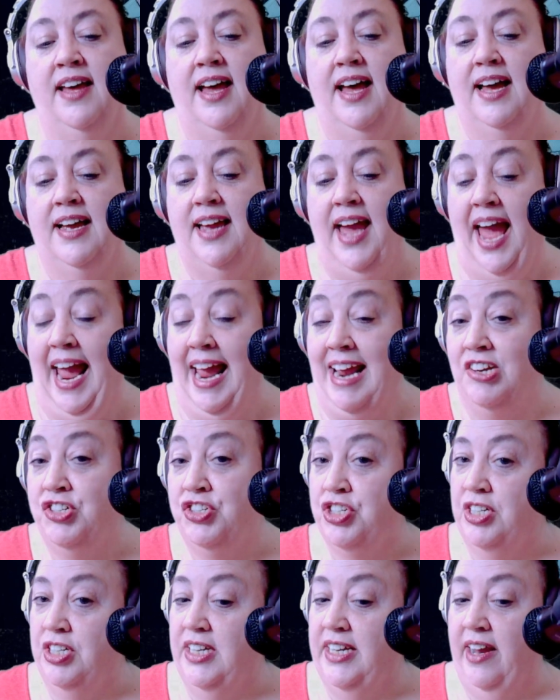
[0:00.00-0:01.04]

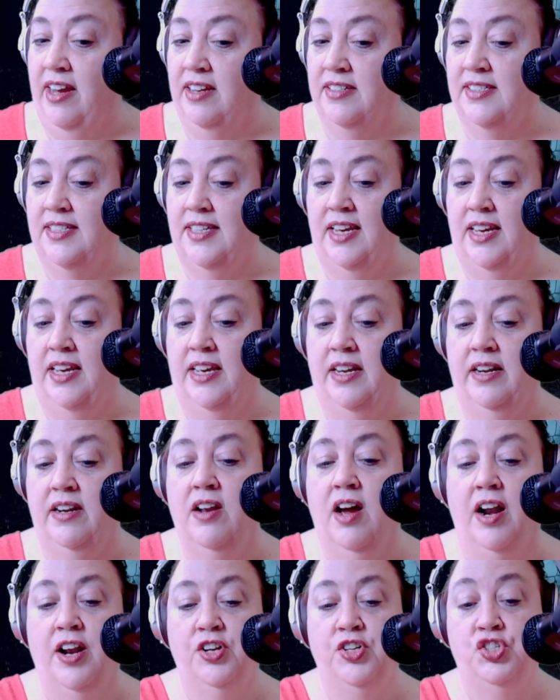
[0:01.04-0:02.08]
Occasionally I'll see
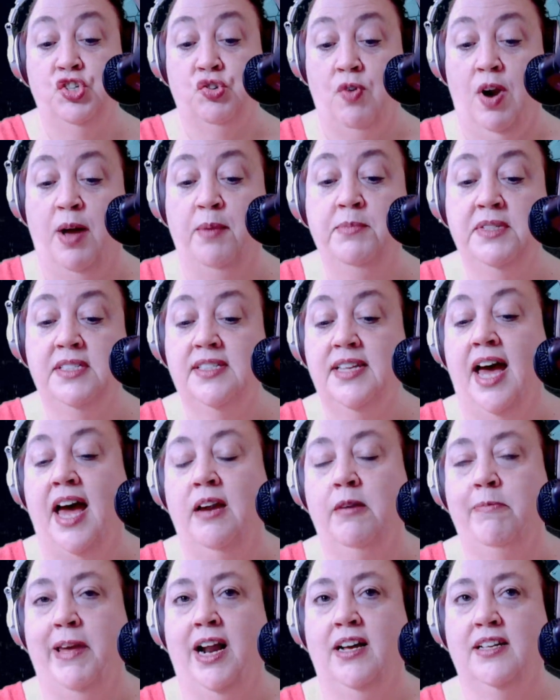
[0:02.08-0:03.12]
not a drum
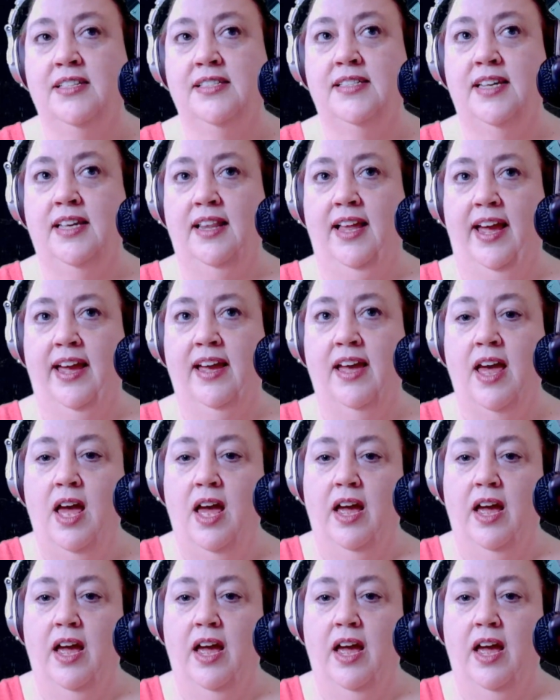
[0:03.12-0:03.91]
set, but I'll see like,